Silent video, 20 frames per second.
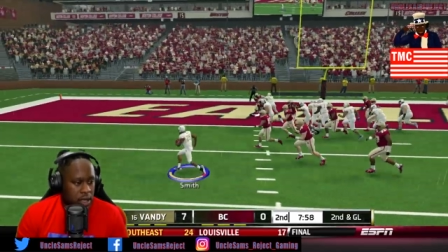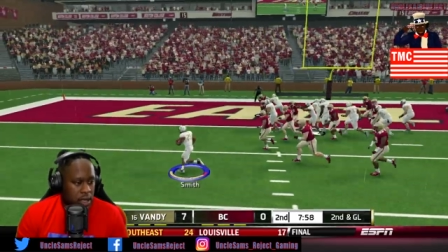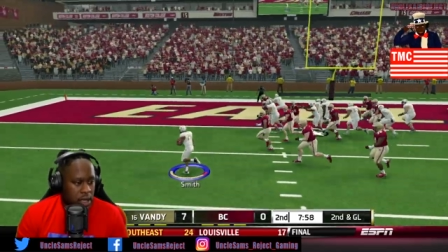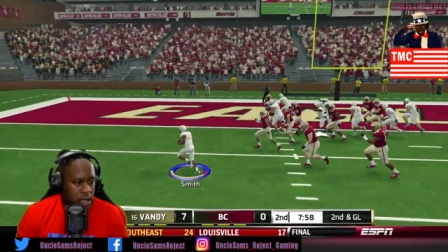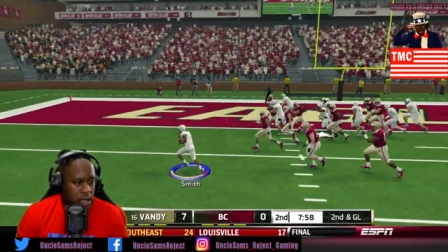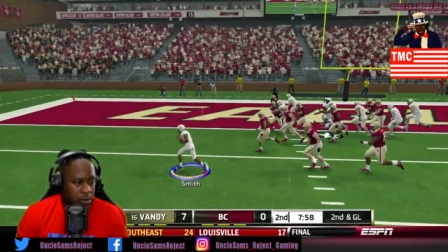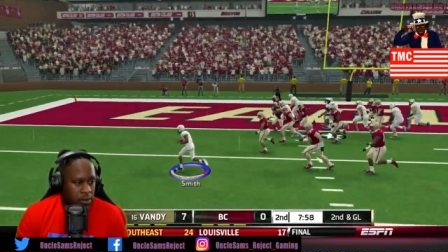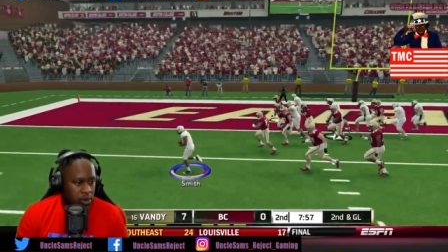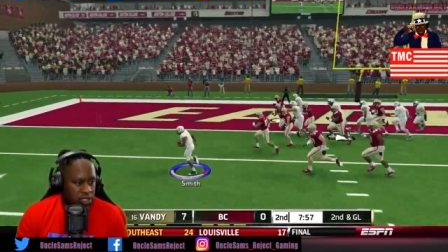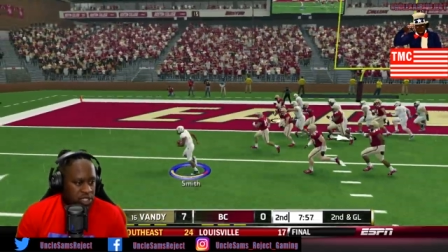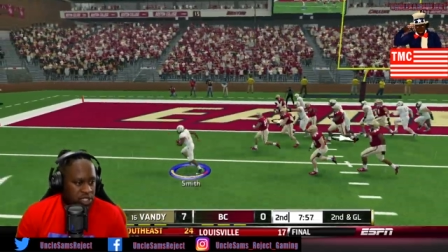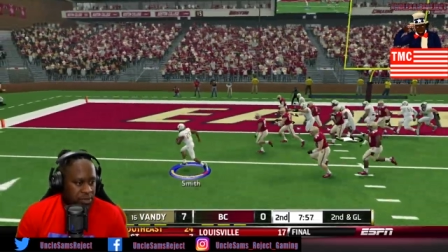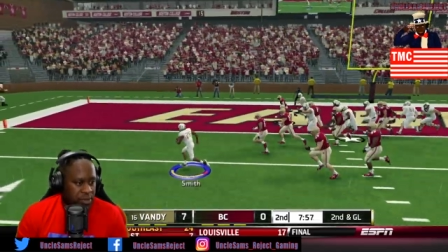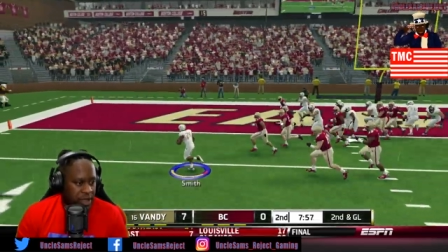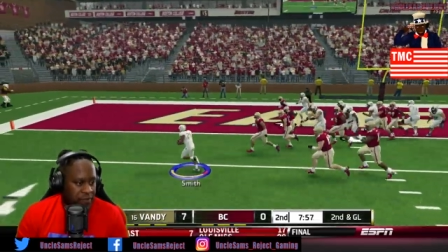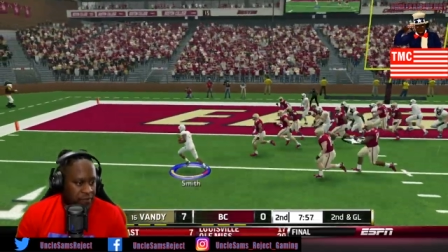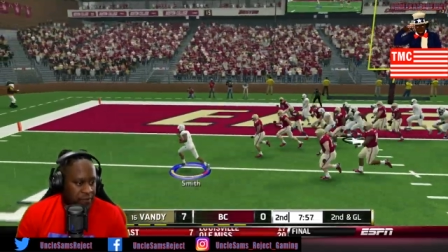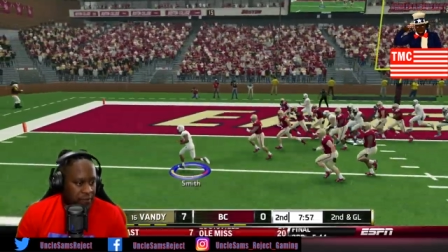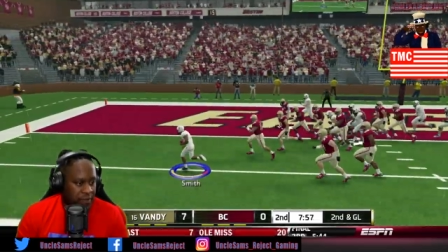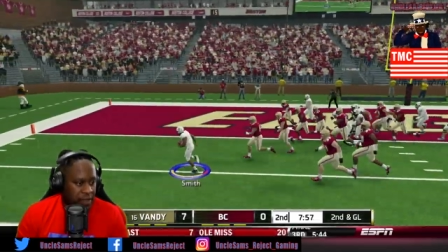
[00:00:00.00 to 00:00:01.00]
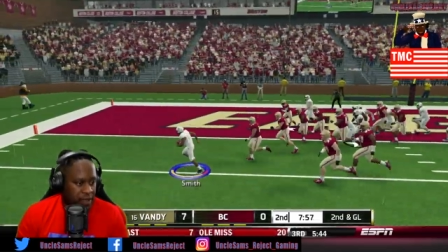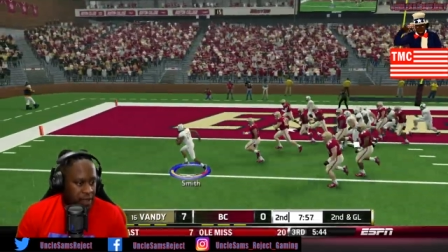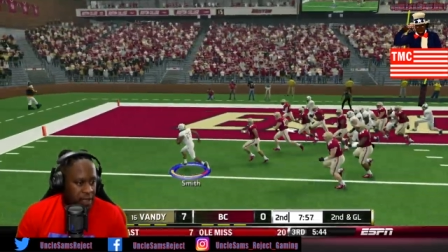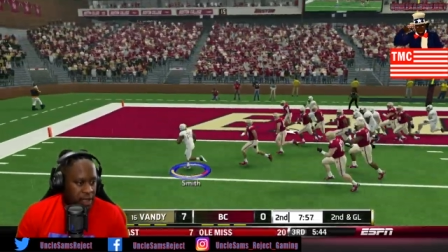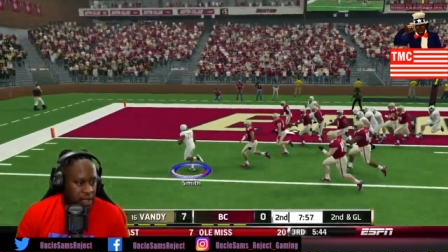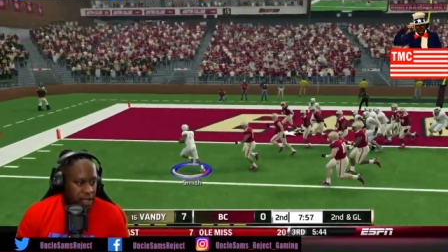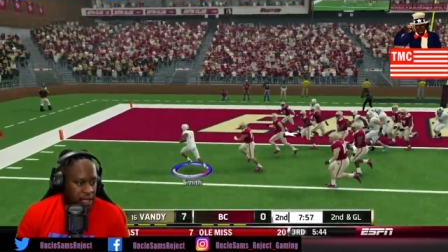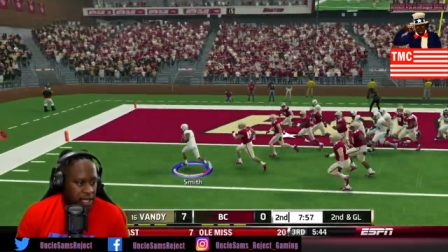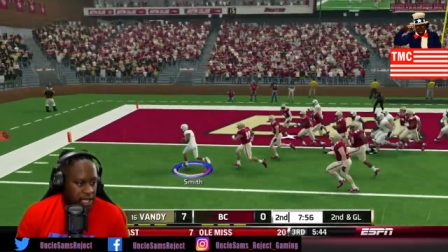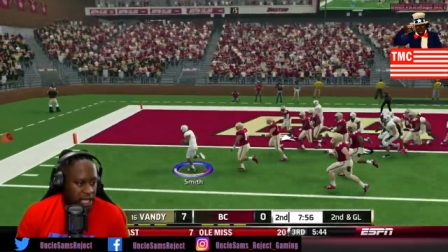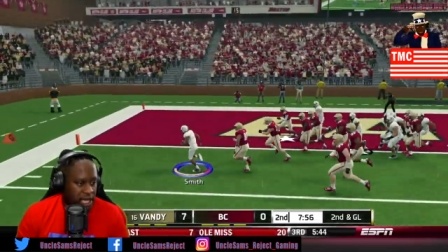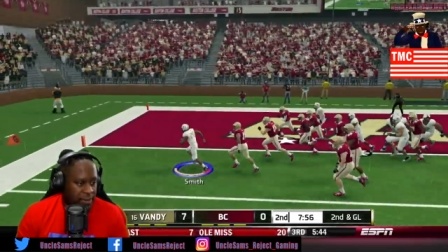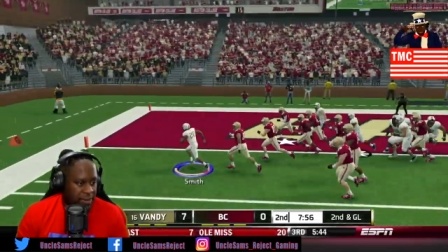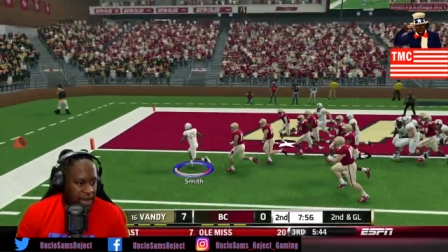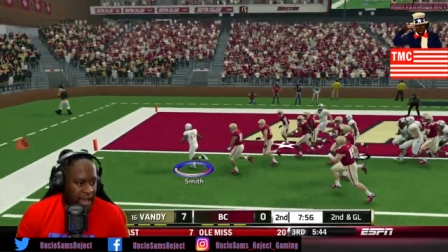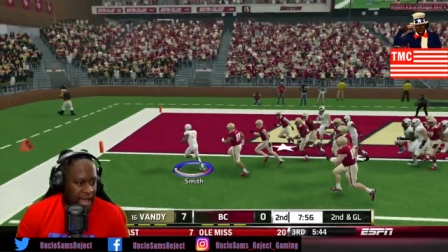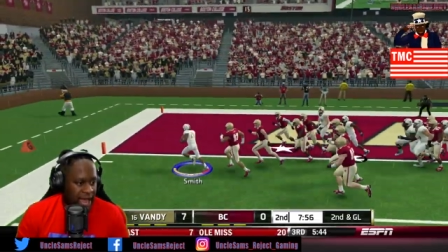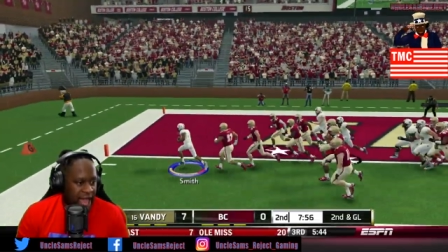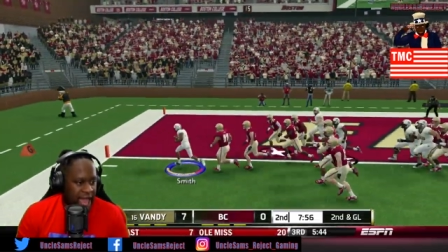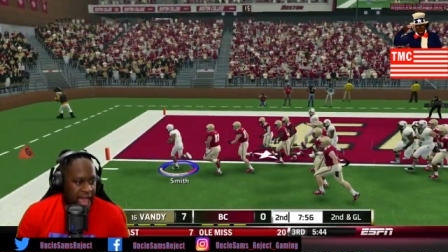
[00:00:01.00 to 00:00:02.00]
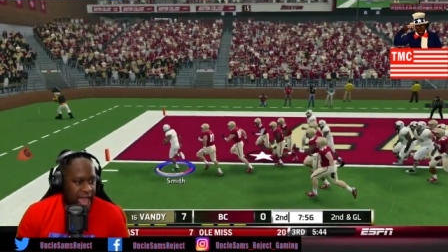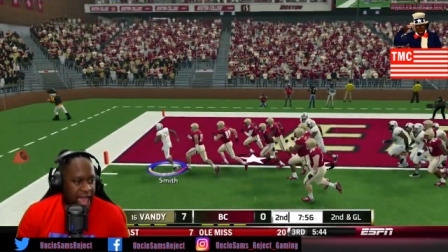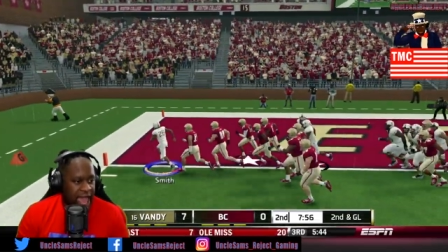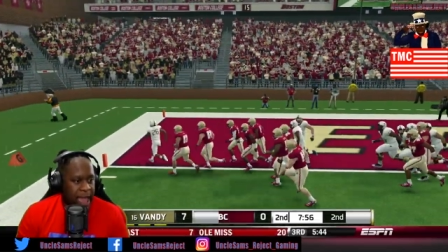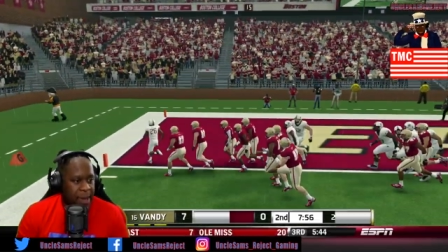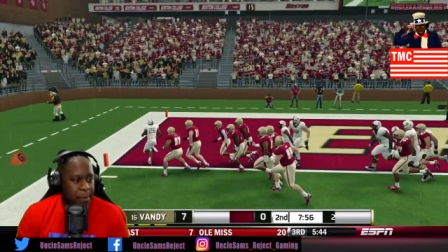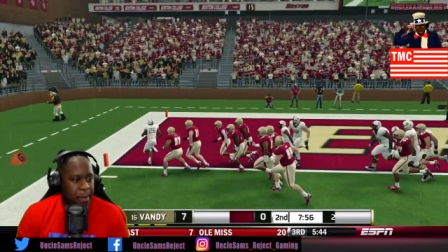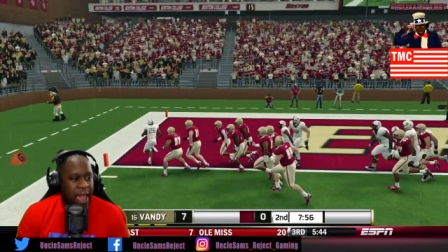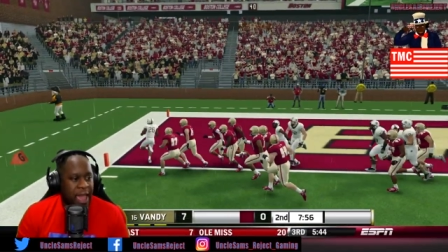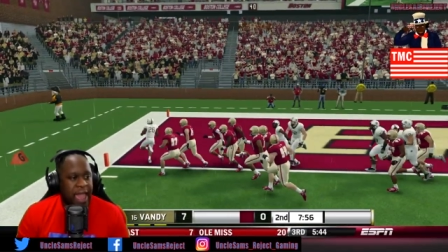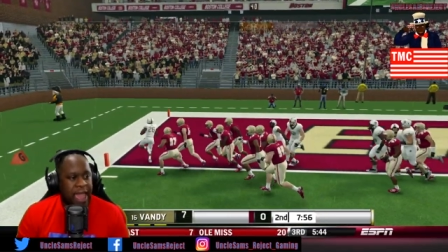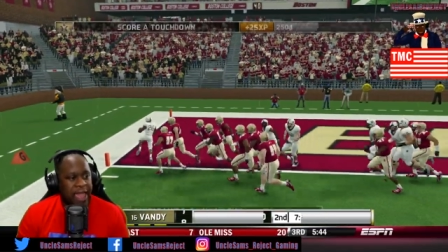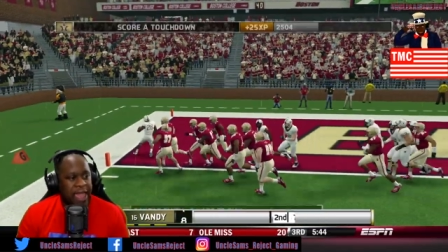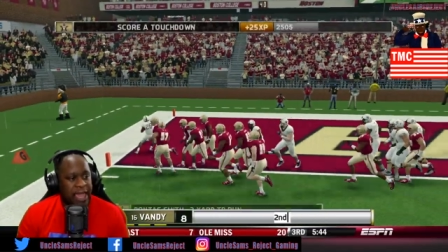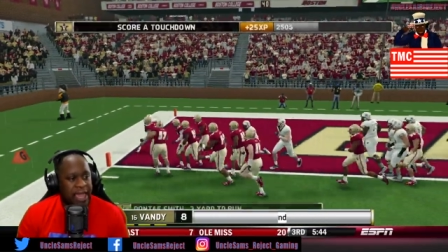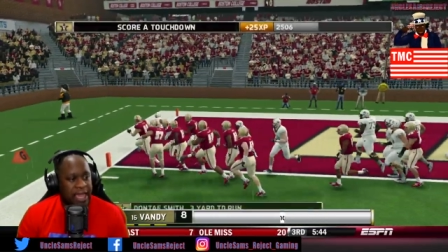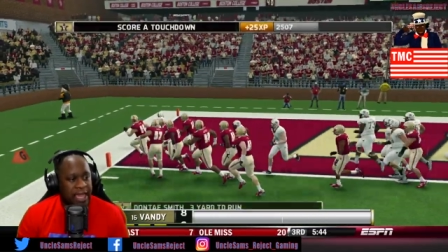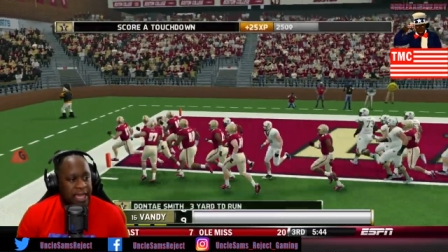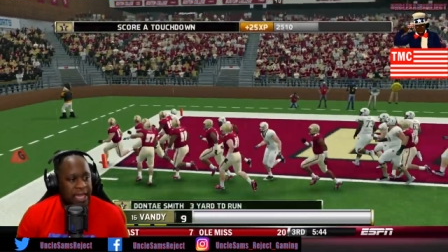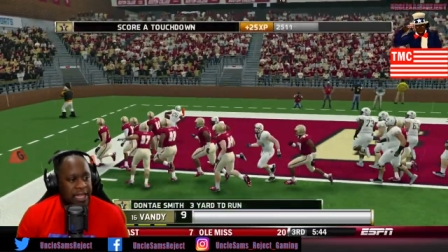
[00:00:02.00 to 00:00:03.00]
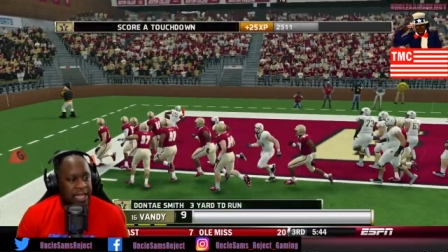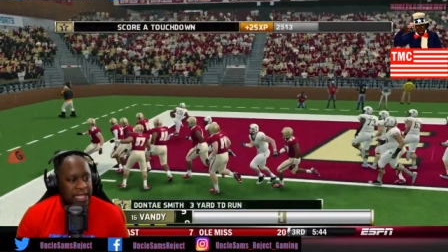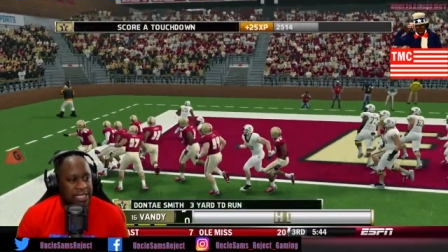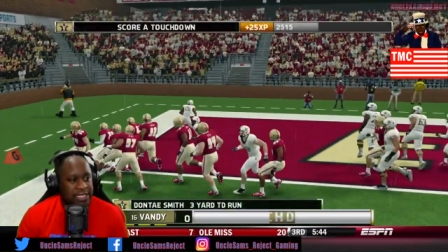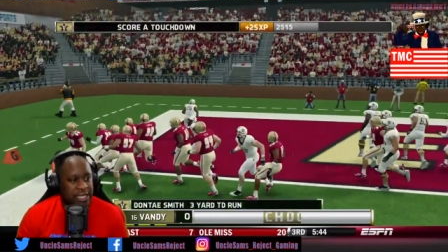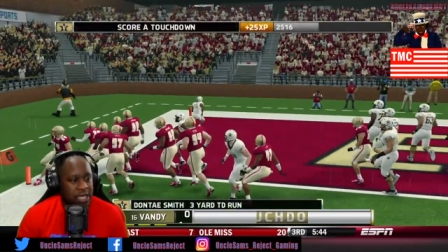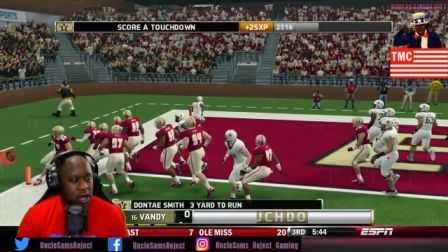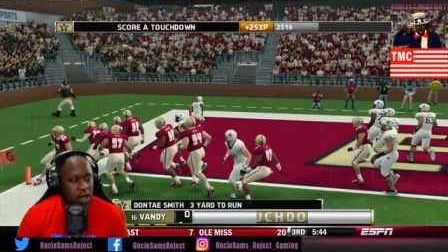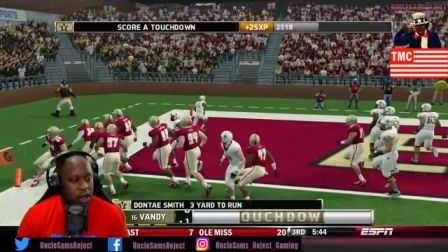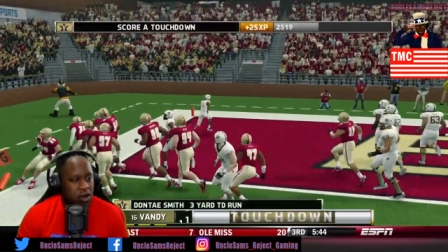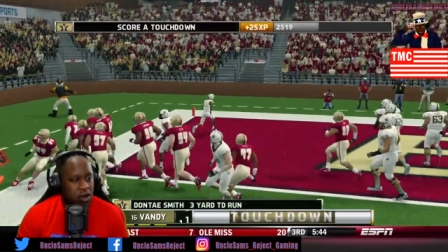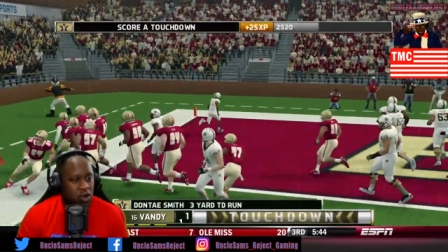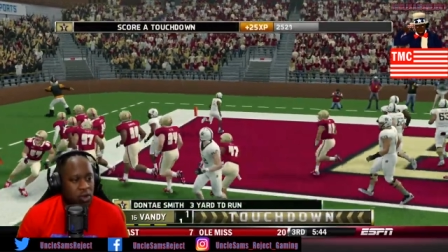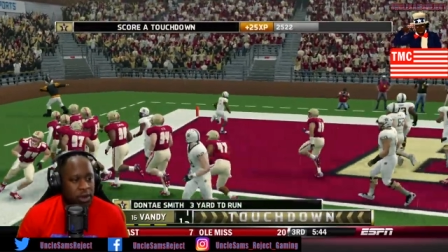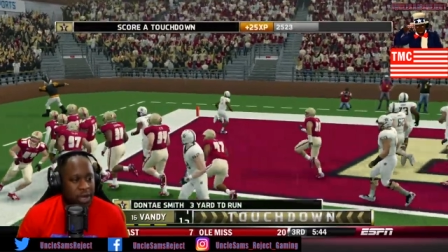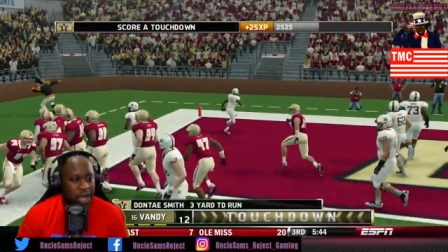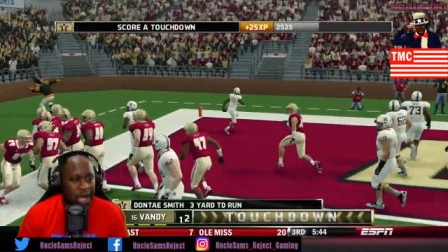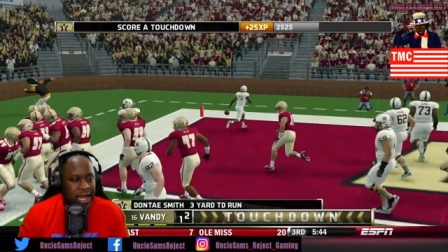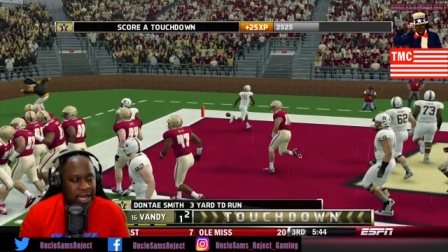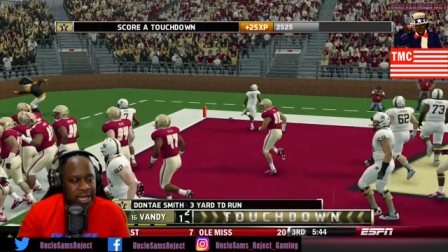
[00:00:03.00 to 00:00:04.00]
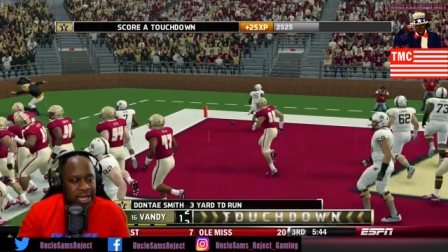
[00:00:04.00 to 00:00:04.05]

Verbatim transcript: Come on, Smith. Give me that. Hey, let's go. We got